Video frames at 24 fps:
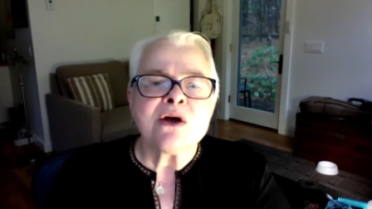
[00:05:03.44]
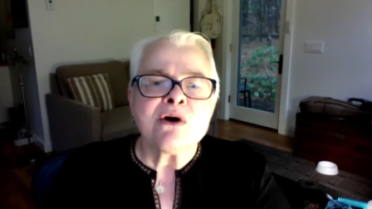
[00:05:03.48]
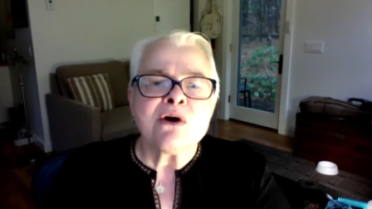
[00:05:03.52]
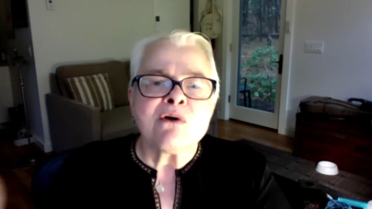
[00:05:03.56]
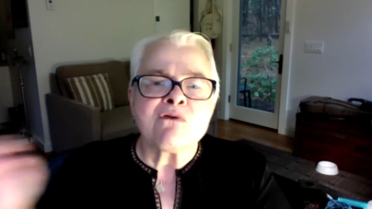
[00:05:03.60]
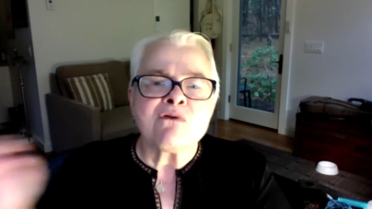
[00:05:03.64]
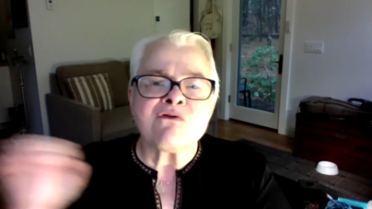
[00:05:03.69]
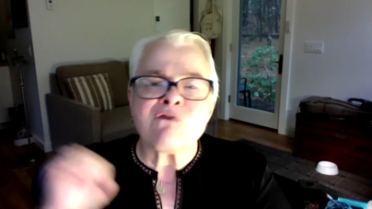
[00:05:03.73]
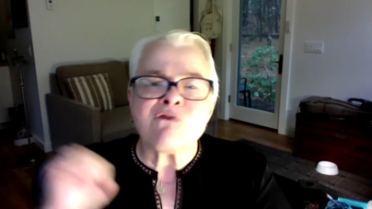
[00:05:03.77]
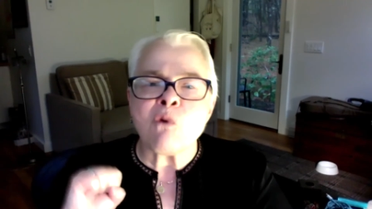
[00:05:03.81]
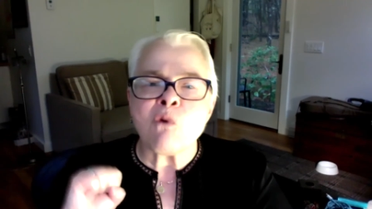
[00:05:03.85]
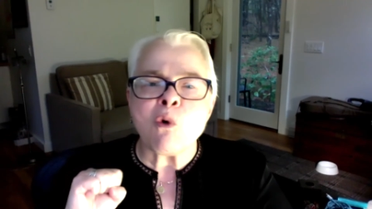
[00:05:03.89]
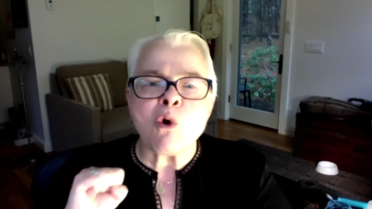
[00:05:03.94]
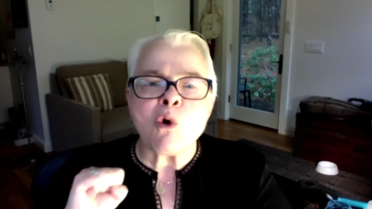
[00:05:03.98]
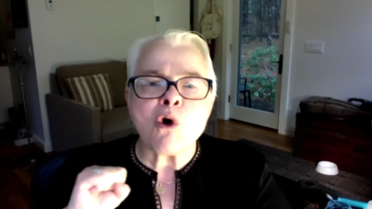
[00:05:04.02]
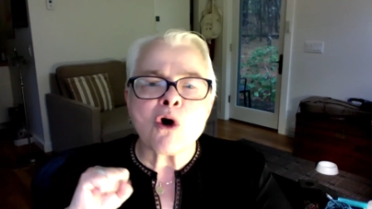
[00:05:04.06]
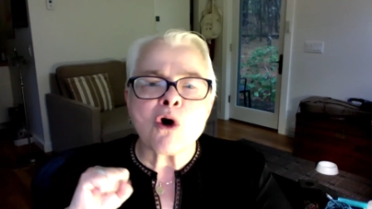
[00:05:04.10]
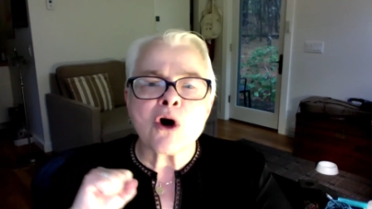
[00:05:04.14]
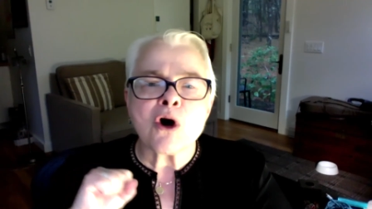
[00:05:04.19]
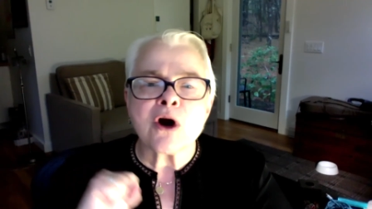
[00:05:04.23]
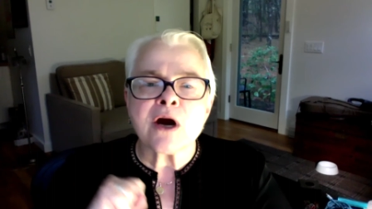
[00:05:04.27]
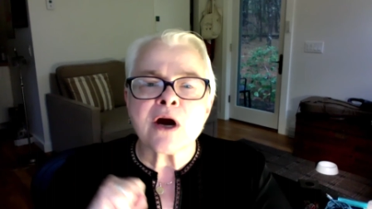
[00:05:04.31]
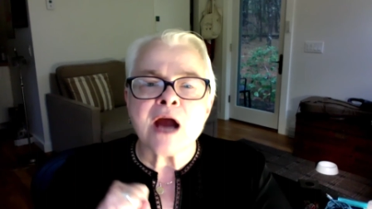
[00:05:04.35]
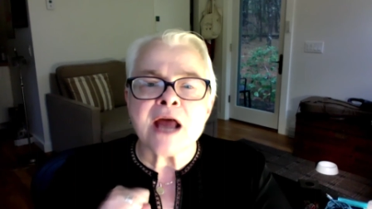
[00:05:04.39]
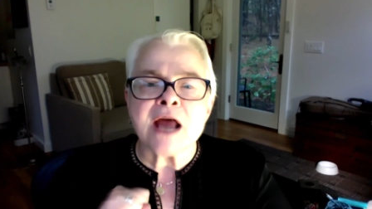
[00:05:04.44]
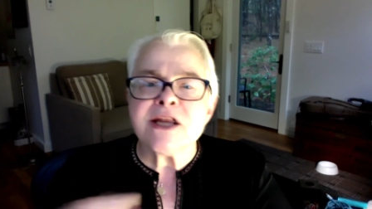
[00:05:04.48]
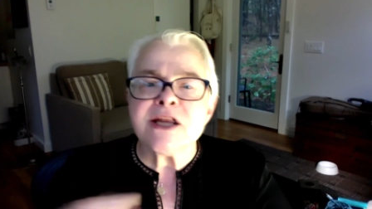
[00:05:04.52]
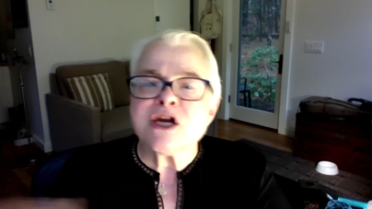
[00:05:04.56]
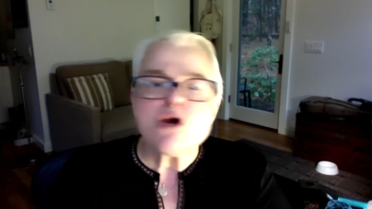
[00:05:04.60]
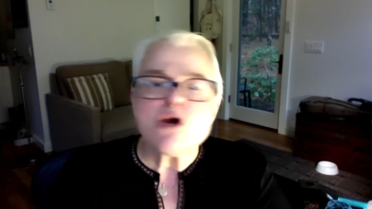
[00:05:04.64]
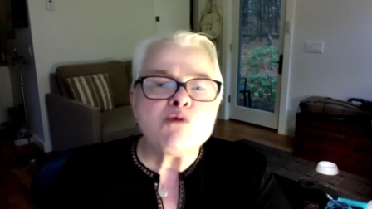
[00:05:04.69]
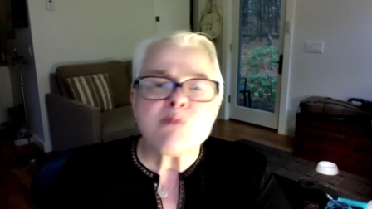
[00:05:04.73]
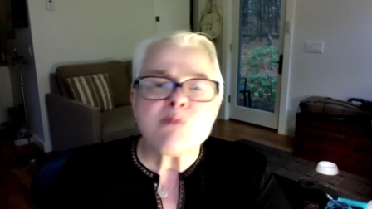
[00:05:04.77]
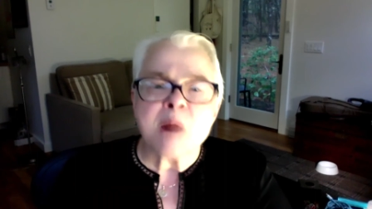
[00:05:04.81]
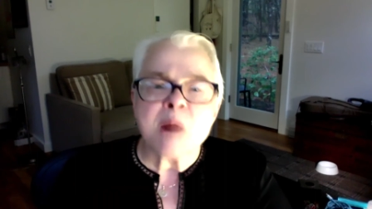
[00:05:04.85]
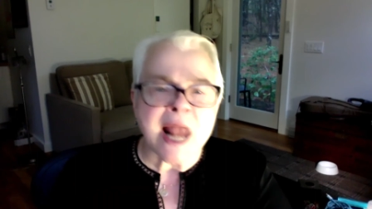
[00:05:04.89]
for a
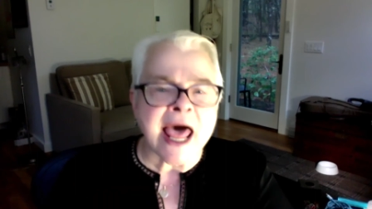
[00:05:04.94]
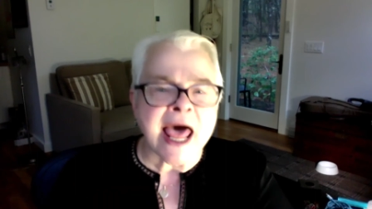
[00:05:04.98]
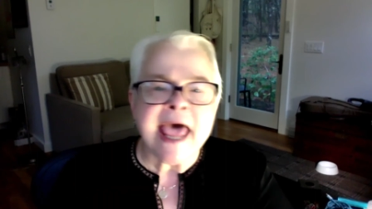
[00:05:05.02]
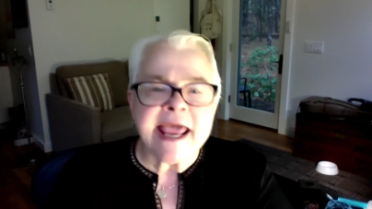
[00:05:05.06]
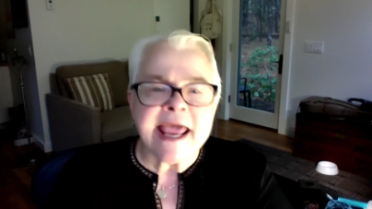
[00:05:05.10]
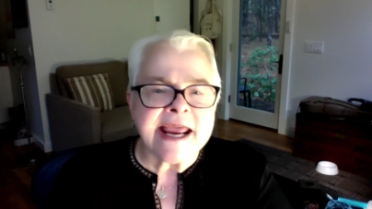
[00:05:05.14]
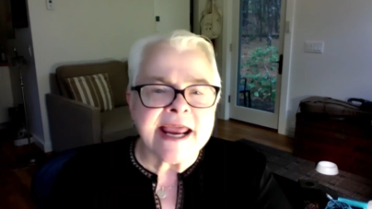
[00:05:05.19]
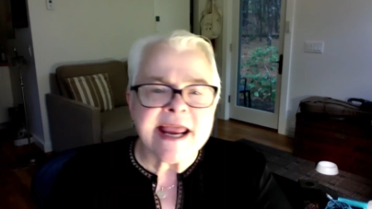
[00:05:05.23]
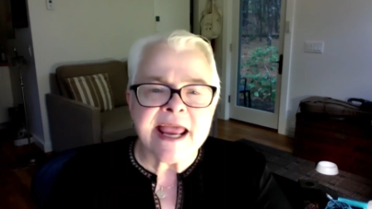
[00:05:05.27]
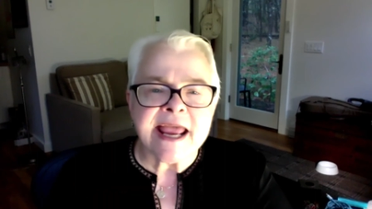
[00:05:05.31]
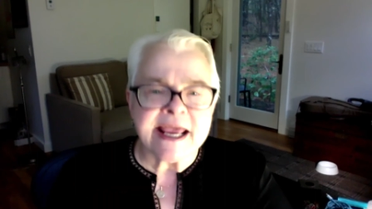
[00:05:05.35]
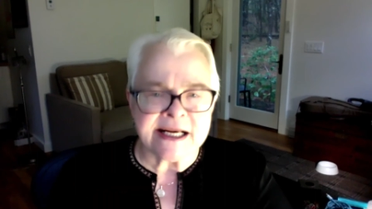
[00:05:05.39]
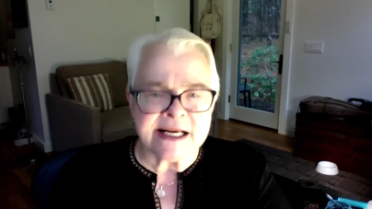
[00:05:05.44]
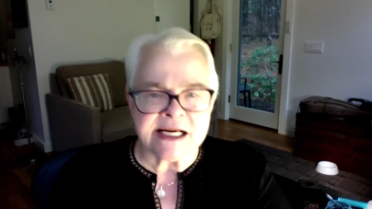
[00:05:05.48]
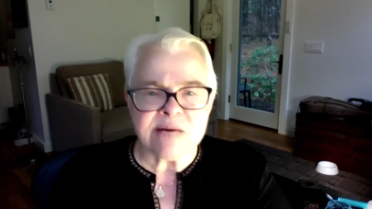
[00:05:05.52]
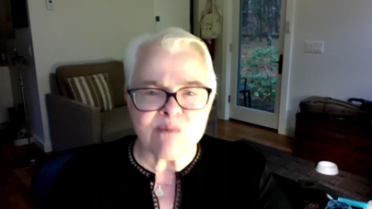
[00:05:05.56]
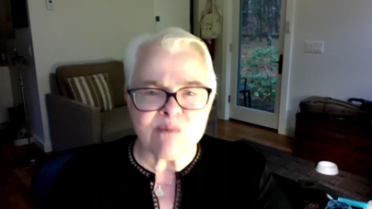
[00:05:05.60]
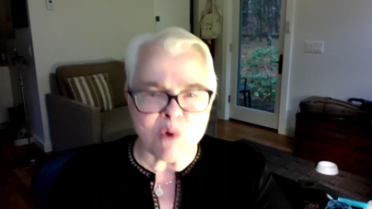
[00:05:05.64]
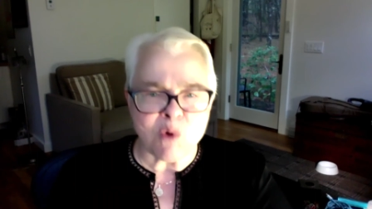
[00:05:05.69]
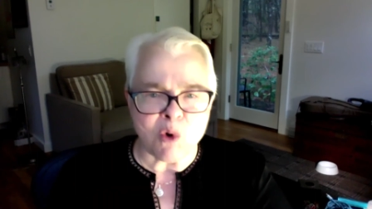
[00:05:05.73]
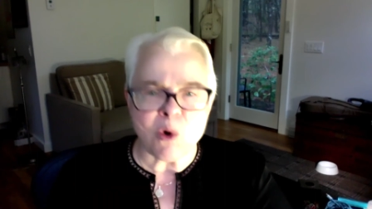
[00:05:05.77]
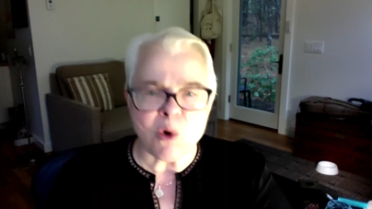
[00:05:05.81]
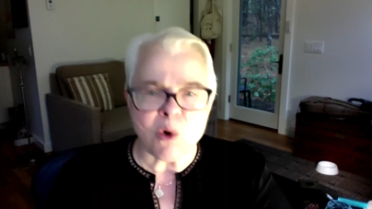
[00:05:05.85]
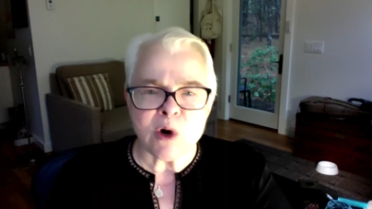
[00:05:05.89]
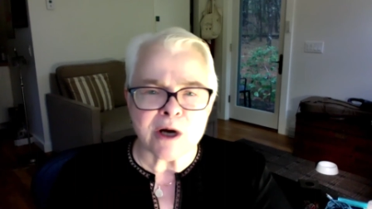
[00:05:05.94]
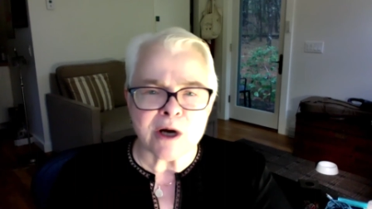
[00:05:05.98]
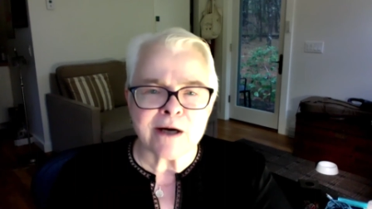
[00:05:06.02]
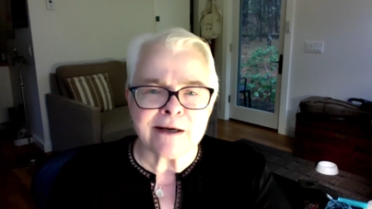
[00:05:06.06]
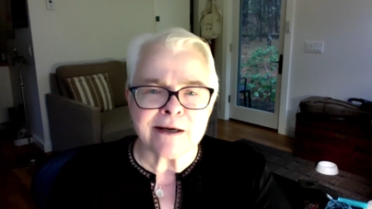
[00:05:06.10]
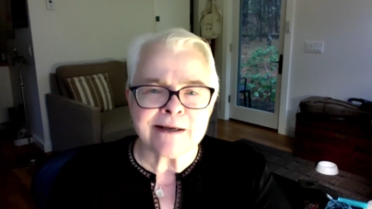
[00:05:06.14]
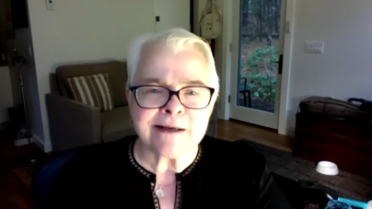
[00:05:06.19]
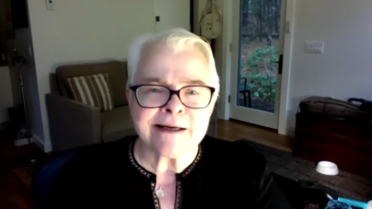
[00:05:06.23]
new play anymore.